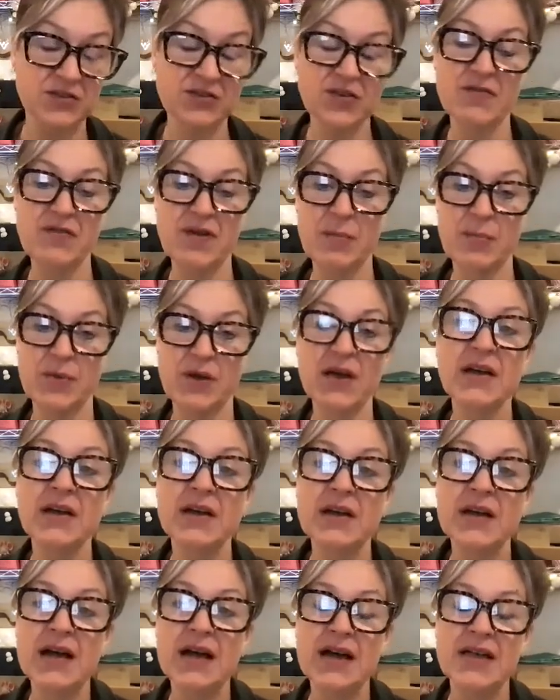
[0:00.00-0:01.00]
of November.
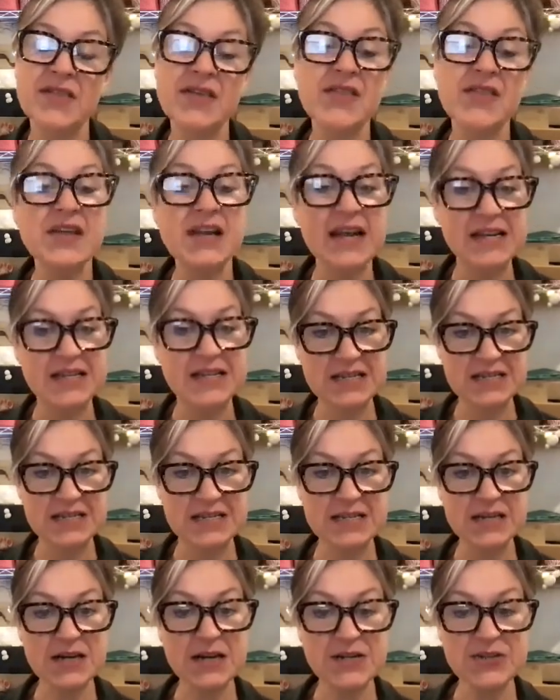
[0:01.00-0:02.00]
And then the letters
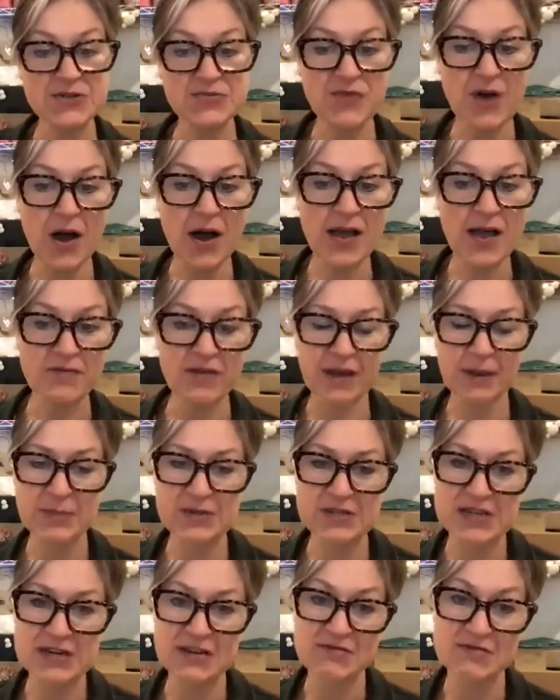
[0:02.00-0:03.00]
start arriving
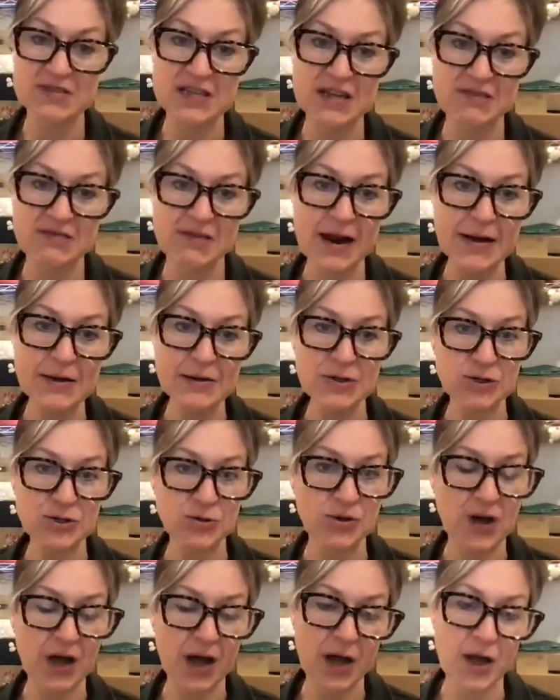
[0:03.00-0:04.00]
mysteriously around
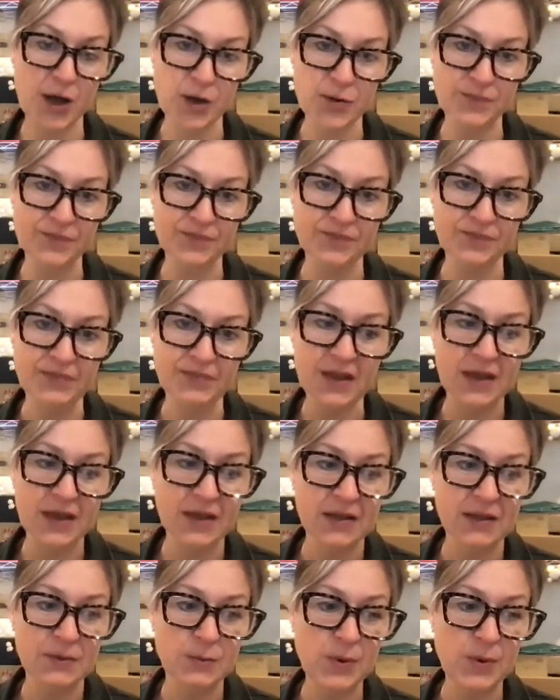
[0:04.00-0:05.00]
your home,
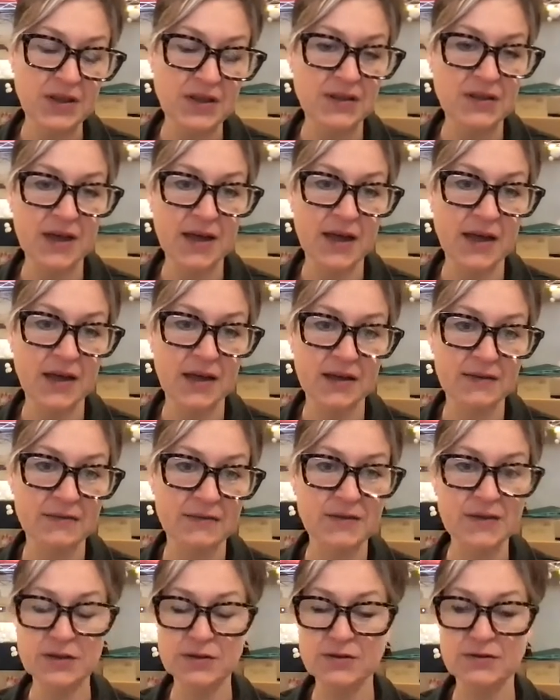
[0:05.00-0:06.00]
whether
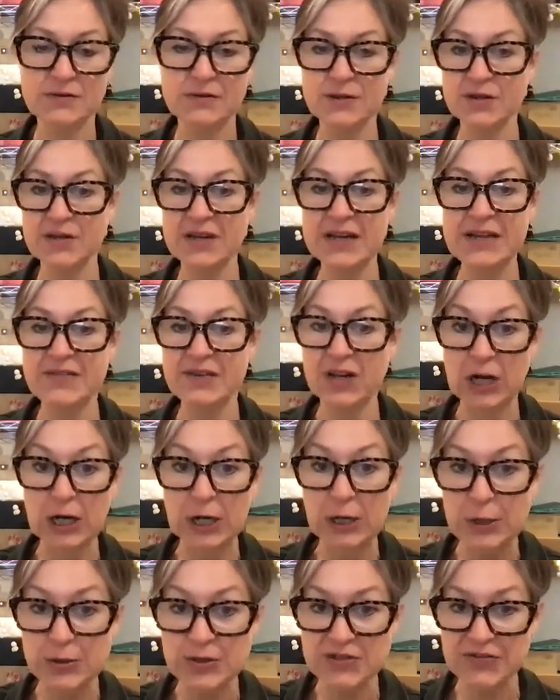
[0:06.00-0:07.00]
you can leave a
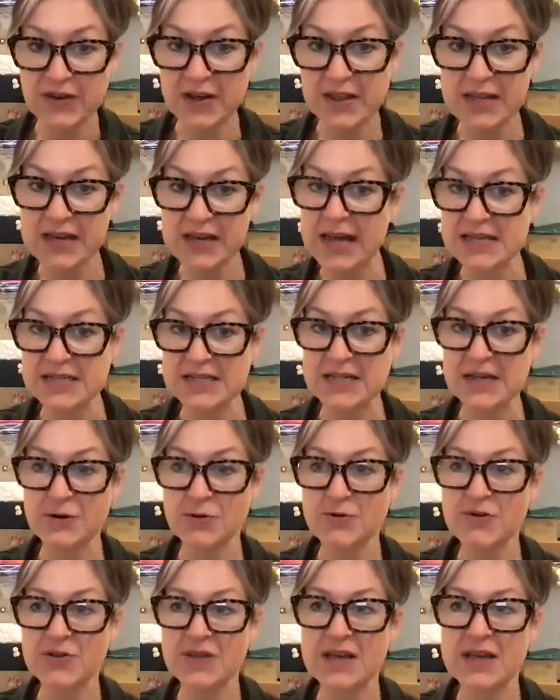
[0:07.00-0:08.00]
clue to find the letter,
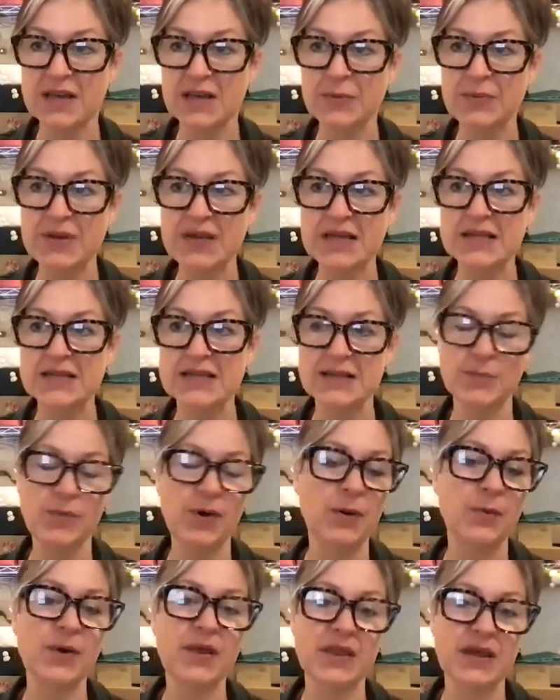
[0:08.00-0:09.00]
or it can be
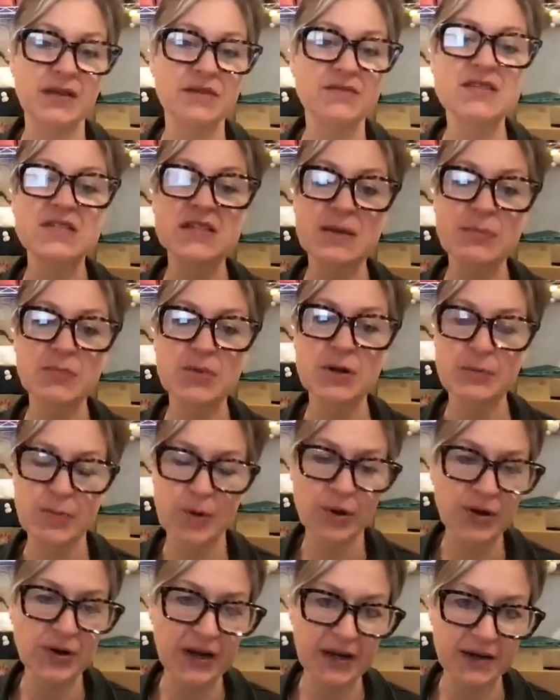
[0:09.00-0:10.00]
somewhere where they'll stumble
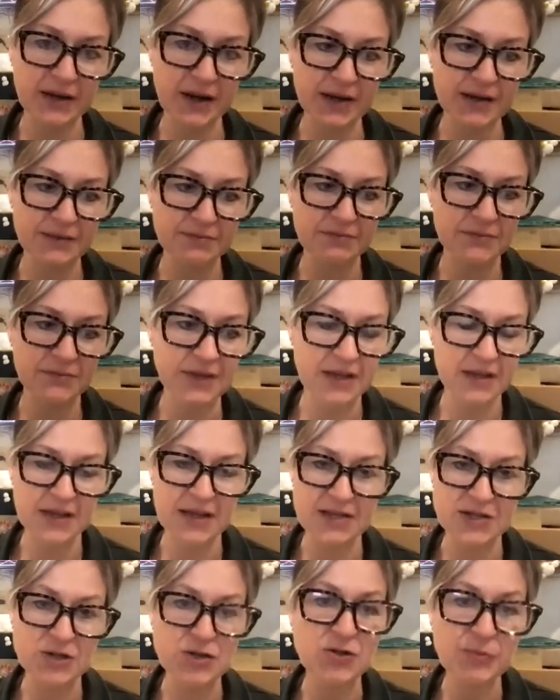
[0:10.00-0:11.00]
upon it, like in
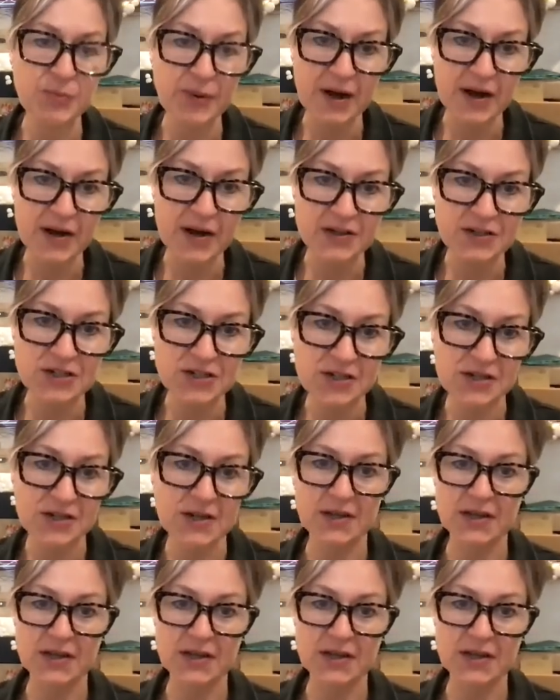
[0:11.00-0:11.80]
their toothbrush,